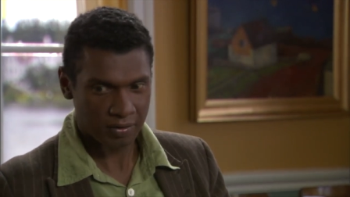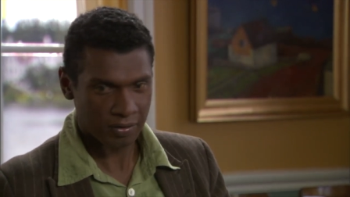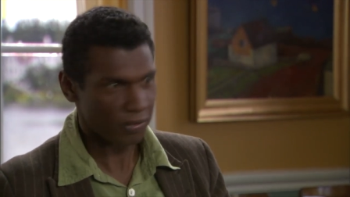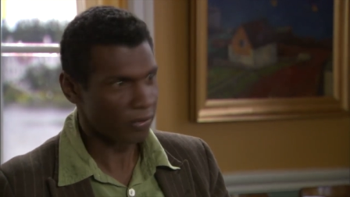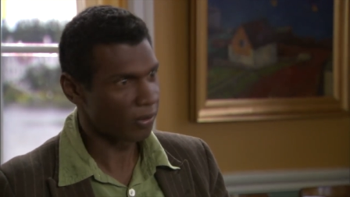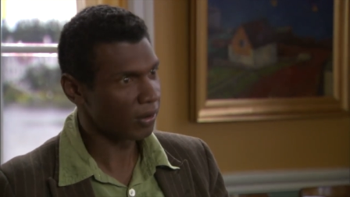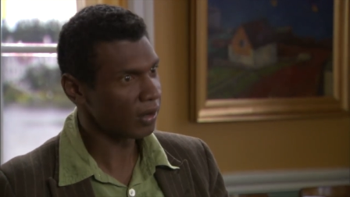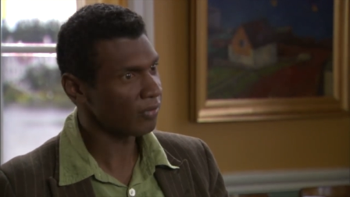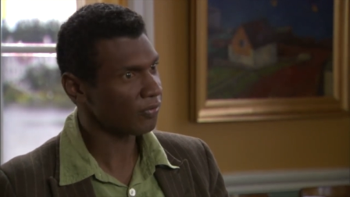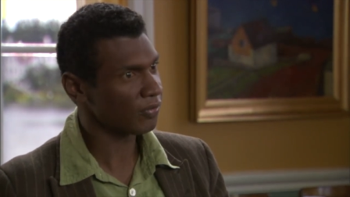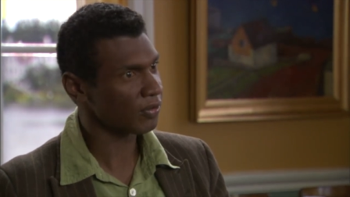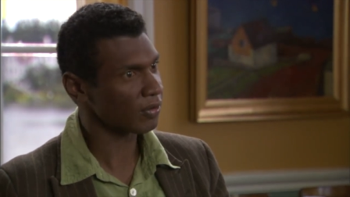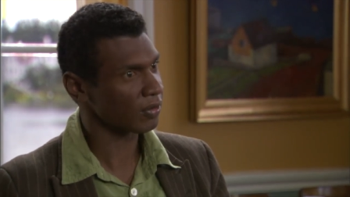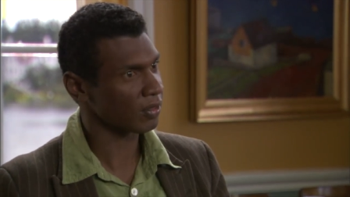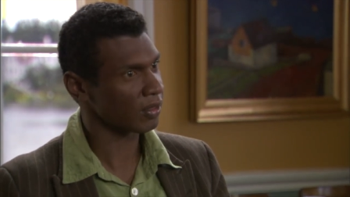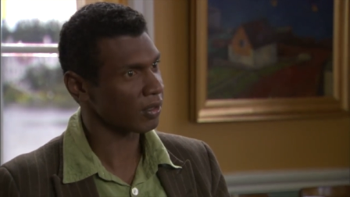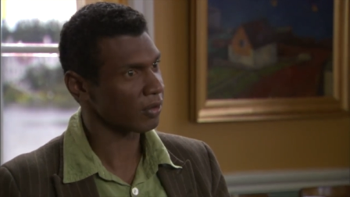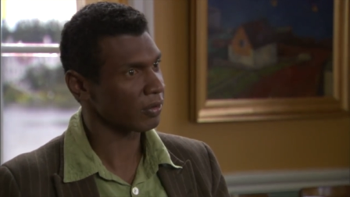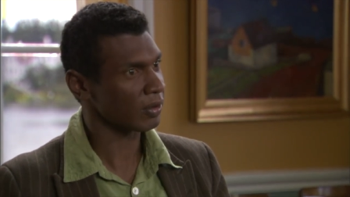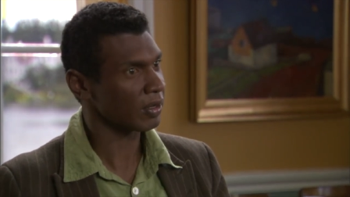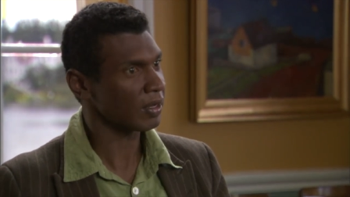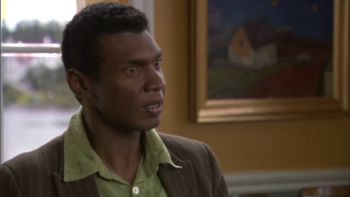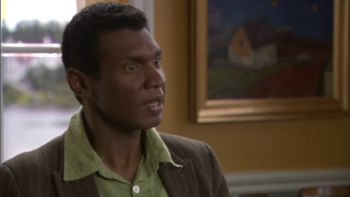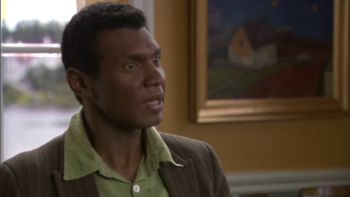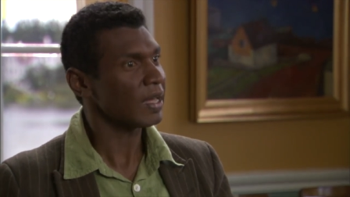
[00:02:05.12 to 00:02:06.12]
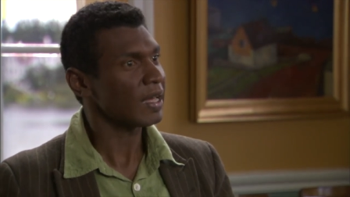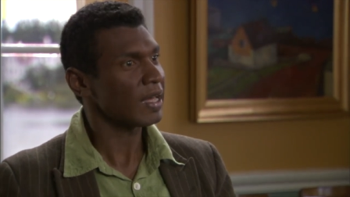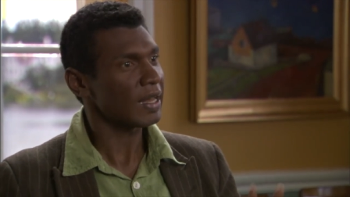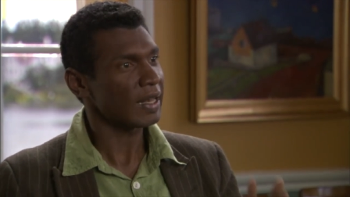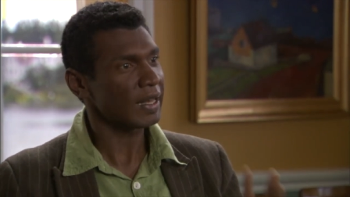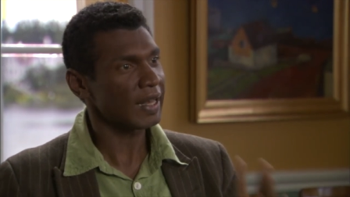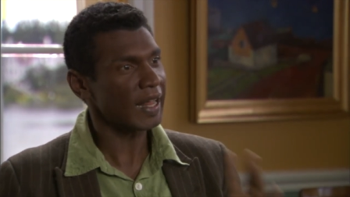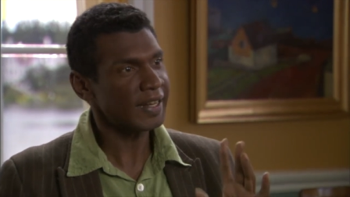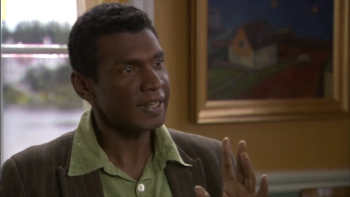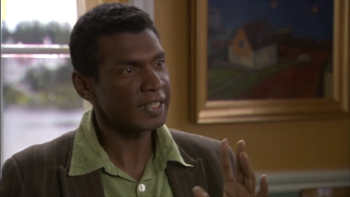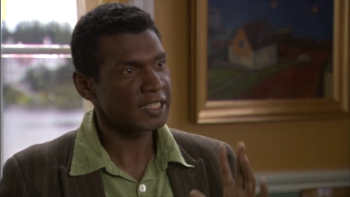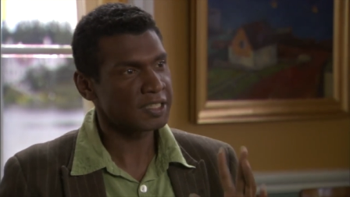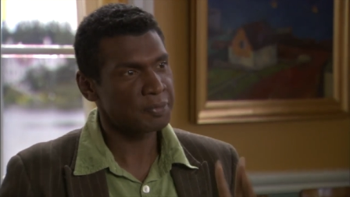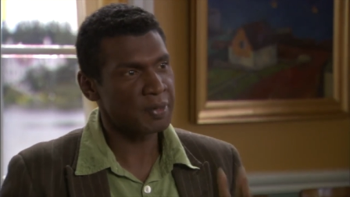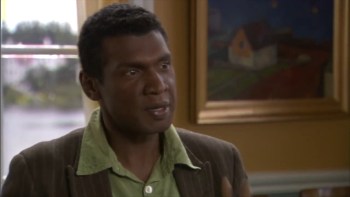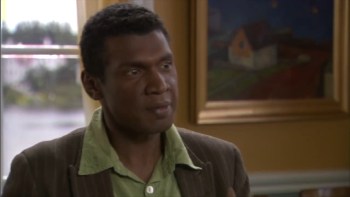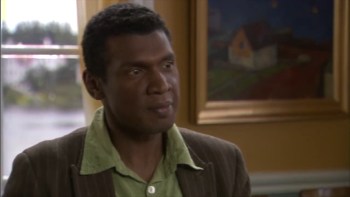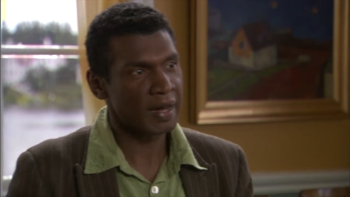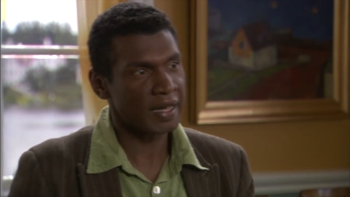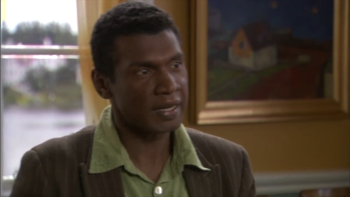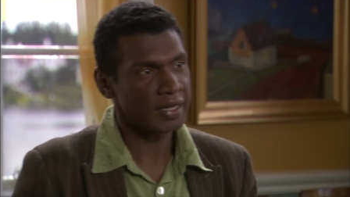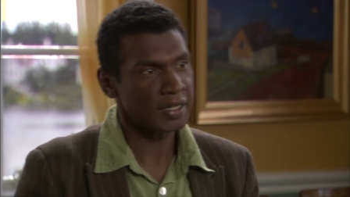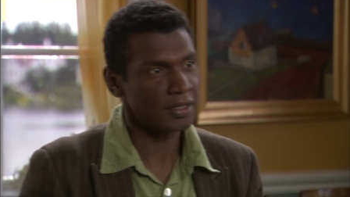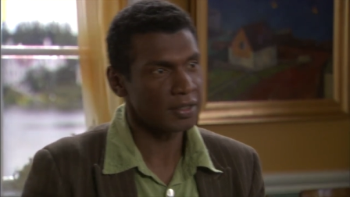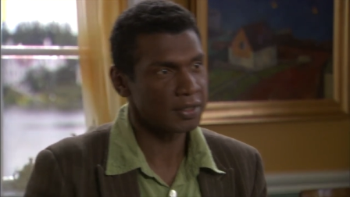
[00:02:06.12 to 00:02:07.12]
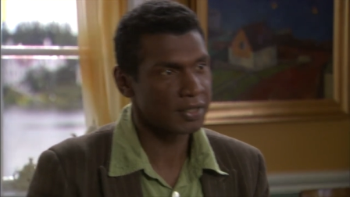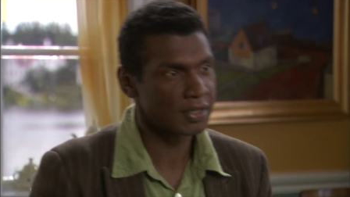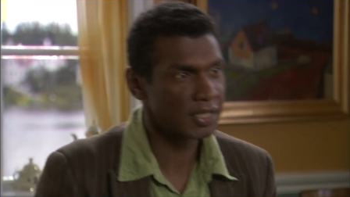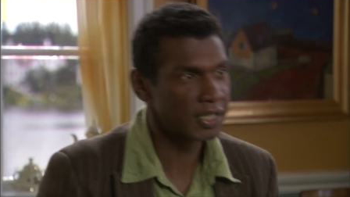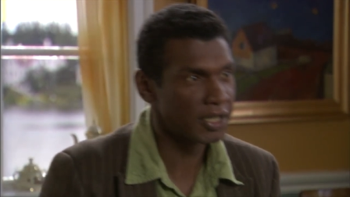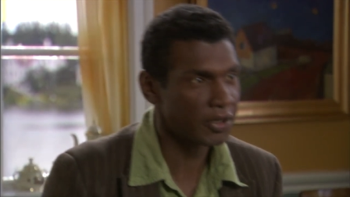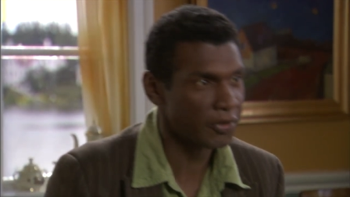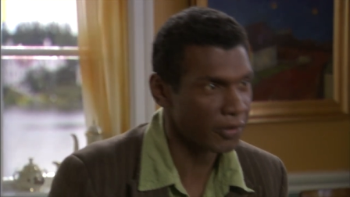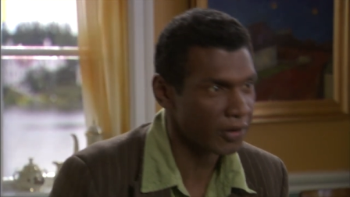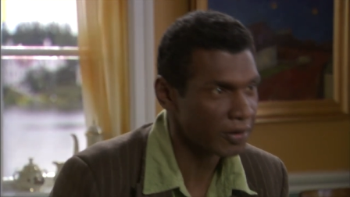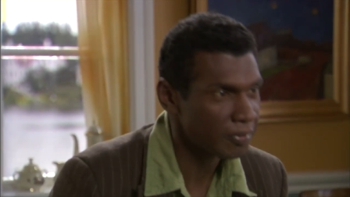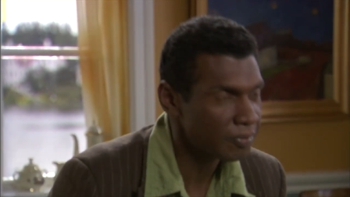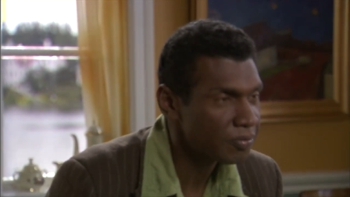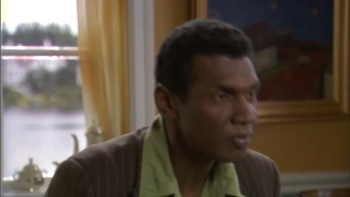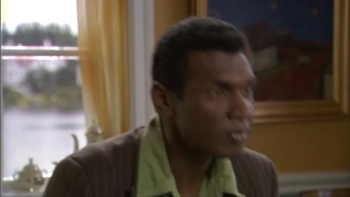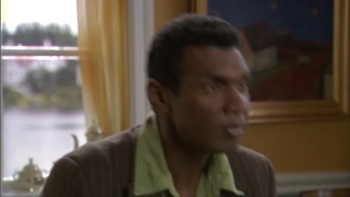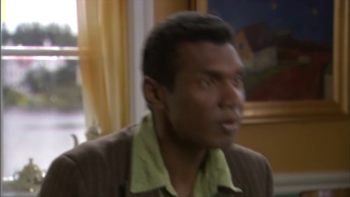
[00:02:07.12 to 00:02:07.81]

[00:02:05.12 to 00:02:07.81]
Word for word: Quantum field theory. Let this be my little secret.